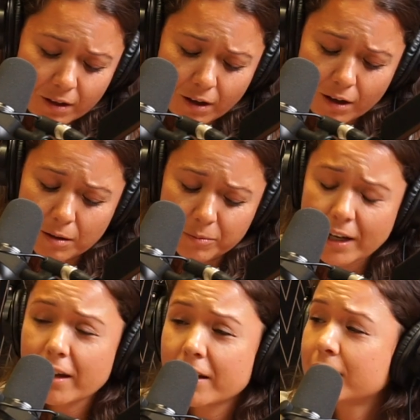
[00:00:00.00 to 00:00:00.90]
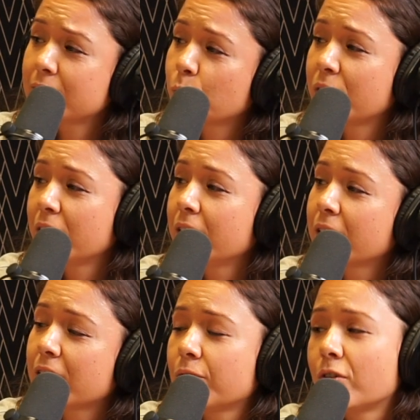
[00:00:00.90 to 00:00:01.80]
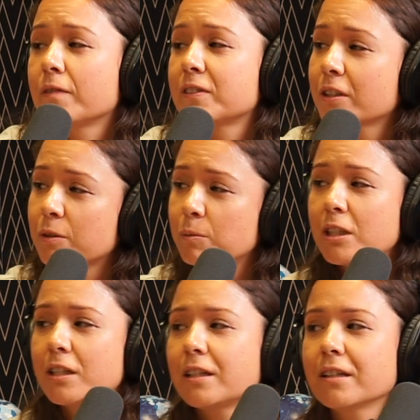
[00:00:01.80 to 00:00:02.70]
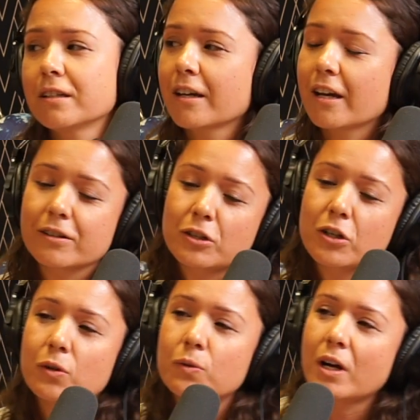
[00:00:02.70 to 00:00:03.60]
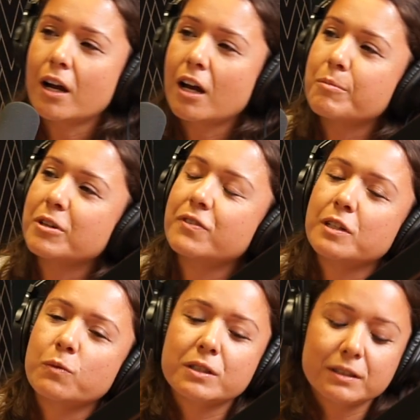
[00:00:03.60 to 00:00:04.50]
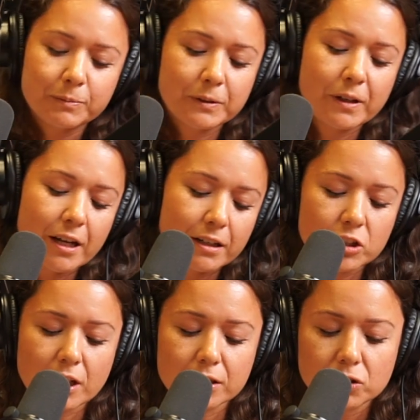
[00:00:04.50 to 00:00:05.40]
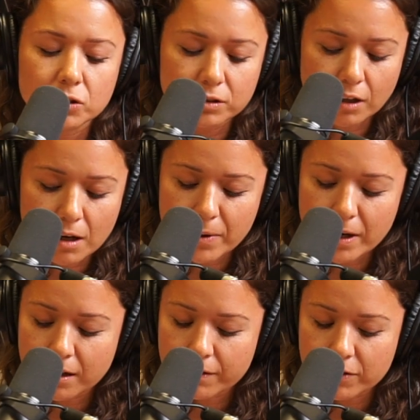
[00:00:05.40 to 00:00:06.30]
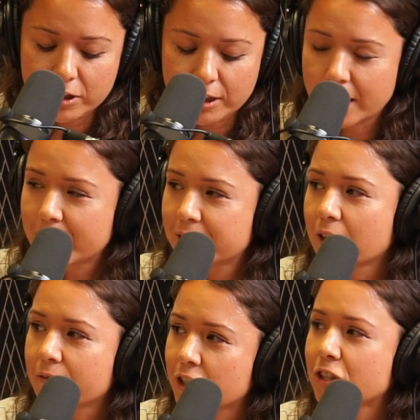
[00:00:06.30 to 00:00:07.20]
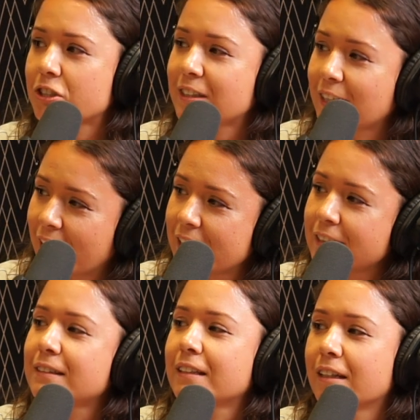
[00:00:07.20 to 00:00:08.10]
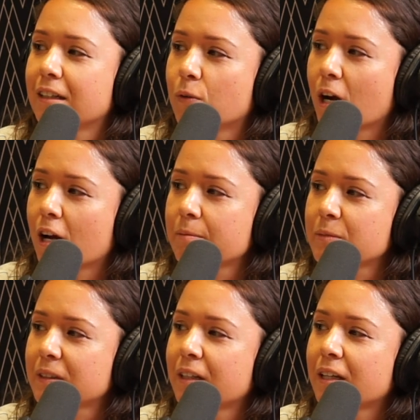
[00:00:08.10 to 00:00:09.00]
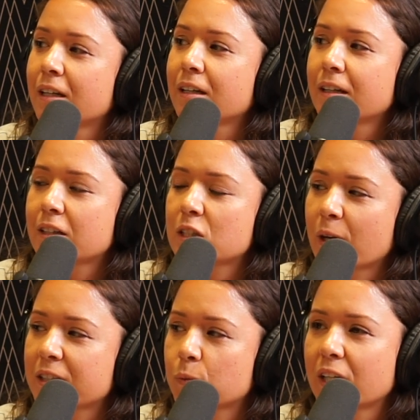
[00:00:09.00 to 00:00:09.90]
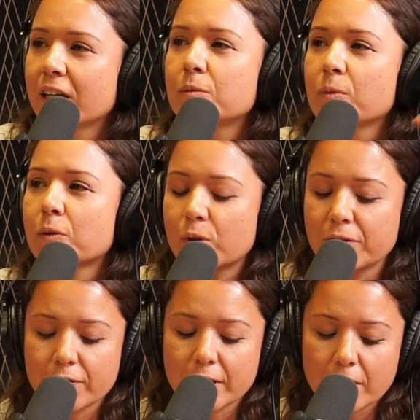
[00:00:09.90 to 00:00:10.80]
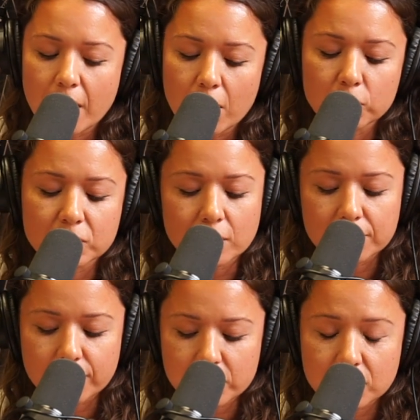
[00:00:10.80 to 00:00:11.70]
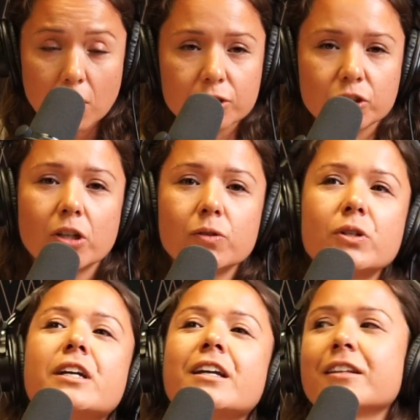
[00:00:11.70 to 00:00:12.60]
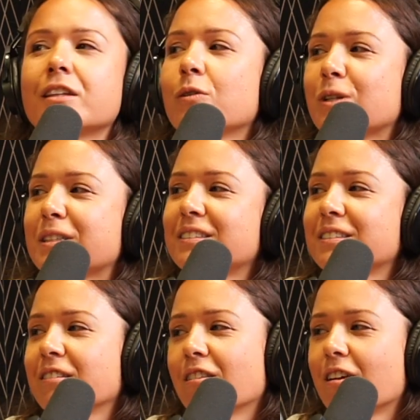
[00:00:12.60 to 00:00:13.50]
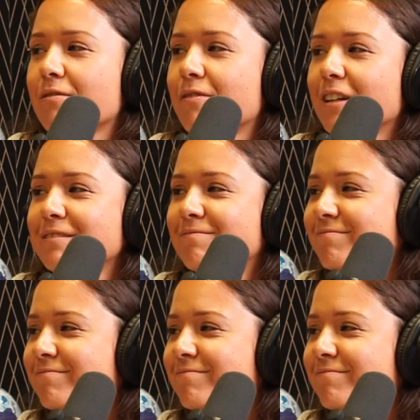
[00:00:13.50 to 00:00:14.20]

Um, and we get involved in the community. I don't know um, if anyone's had a chance to stop by Governor Day, Governor's Days in Grimes this past weekend, but we uh, hosted our first car show. That was a lot of fun.